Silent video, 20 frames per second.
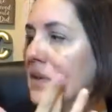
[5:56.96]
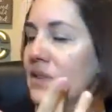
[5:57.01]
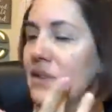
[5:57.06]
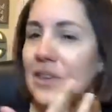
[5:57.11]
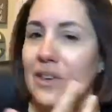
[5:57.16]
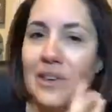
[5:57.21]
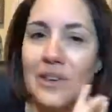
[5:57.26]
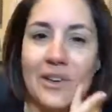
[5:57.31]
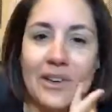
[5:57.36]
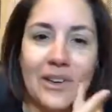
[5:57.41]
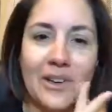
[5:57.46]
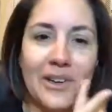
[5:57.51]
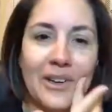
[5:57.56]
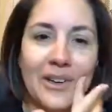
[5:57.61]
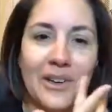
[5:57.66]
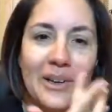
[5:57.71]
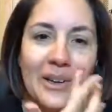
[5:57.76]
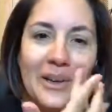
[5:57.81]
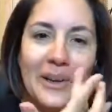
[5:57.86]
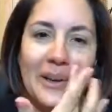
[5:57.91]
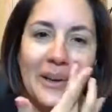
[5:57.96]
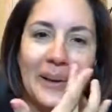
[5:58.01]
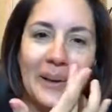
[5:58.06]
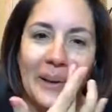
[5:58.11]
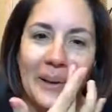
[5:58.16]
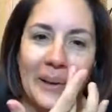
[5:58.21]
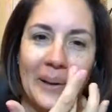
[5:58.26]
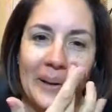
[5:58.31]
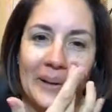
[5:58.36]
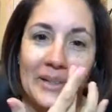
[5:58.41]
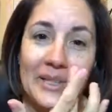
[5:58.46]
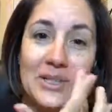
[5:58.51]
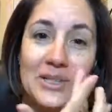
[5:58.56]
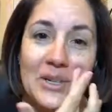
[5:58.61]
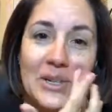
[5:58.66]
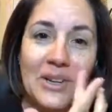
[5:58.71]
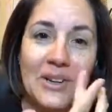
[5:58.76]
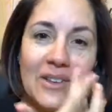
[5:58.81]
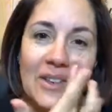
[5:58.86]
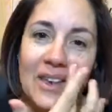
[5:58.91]
Oh, did you
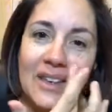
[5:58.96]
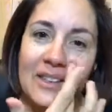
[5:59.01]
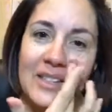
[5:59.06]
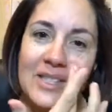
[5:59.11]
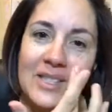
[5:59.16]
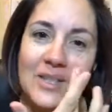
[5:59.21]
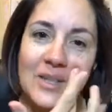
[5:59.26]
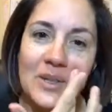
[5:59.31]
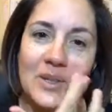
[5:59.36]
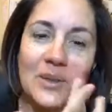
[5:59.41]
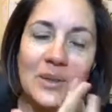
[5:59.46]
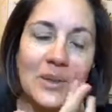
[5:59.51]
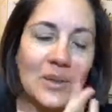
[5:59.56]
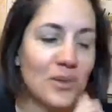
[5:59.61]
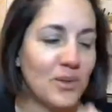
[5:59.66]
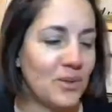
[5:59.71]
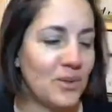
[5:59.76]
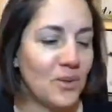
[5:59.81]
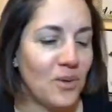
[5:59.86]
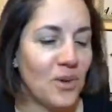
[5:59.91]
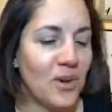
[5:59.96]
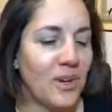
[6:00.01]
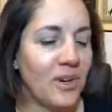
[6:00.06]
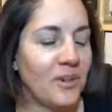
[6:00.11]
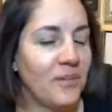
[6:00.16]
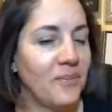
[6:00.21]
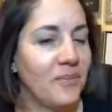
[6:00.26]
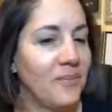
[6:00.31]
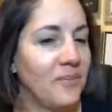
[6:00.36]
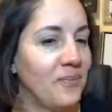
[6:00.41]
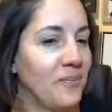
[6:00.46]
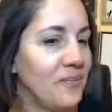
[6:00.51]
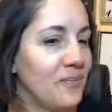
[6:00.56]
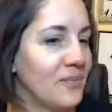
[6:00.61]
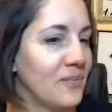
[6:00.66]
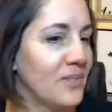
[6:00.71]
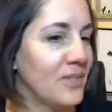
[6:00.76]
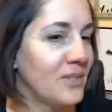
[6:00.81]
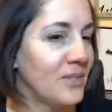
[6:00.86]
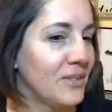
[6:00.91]
hear that? That's Coco snoring.
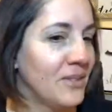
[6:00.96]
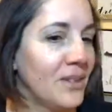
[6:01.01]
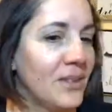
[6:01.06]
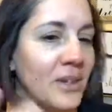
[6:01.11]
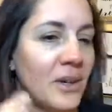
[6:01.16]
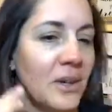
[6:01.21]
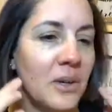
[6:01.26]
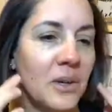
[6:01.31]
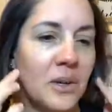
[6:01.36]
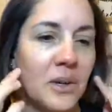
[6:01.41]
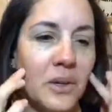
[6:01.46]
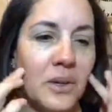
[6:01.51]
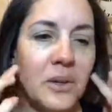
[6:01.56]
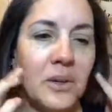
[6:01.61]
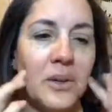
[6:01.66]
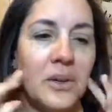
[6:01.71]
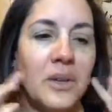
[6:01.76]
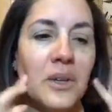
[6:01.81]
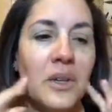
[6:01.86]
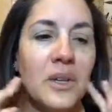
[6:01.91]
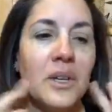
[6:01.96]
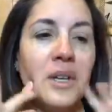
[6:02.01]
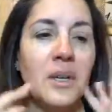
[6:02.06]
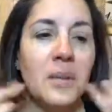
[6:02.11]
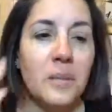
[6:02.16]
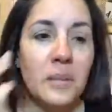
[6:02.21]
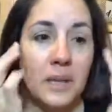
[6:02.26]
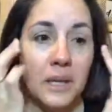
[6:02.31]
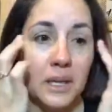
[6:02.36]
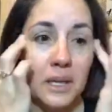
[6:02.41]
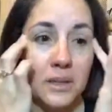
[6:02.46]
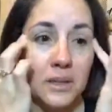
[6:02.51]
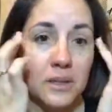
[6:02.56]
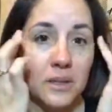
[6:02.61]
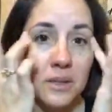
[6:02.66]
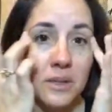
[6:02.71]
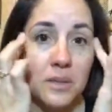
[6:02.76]
I'm gonna get those